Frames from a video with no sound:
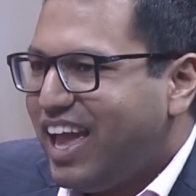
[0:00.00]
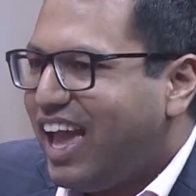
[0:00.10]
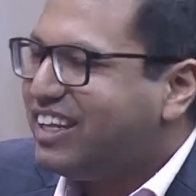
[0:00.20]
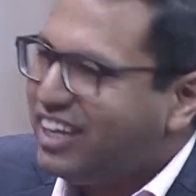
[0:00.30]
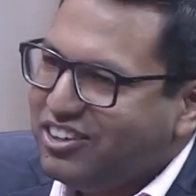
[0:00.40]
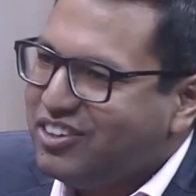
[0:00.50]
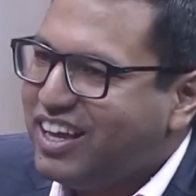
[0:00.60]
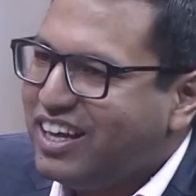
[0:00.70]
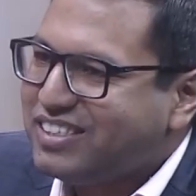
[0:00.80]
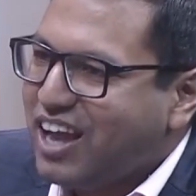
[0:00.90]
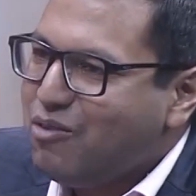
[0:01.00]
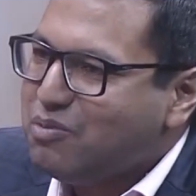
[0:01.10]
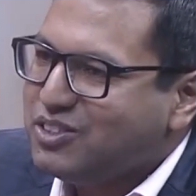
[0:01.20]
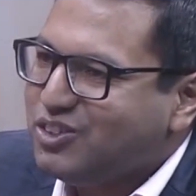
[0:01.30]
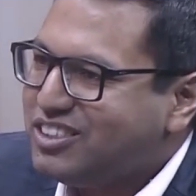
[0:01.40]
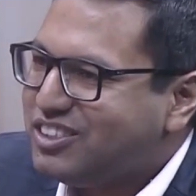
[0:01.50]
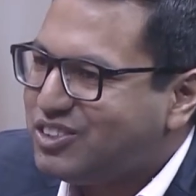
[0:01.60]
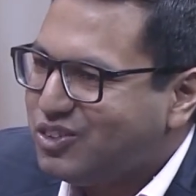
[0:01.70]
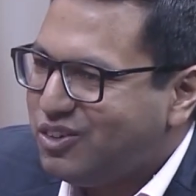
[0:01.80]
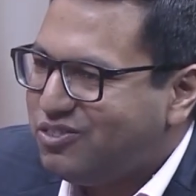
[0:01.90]
and can you guess how much was it
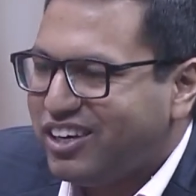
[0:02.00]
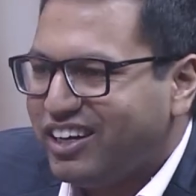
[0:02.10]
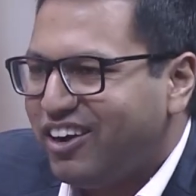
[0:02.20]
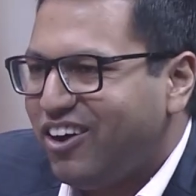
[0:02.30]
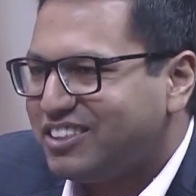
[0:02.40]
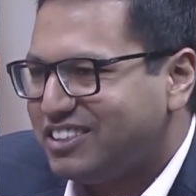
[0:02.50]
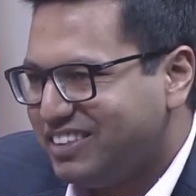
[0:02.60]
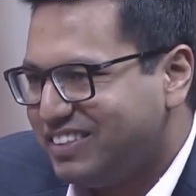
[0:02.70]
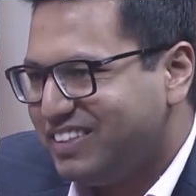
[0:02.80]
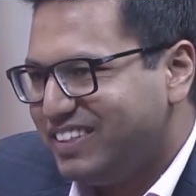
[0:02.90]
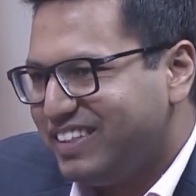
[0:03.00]
sold for in an auction?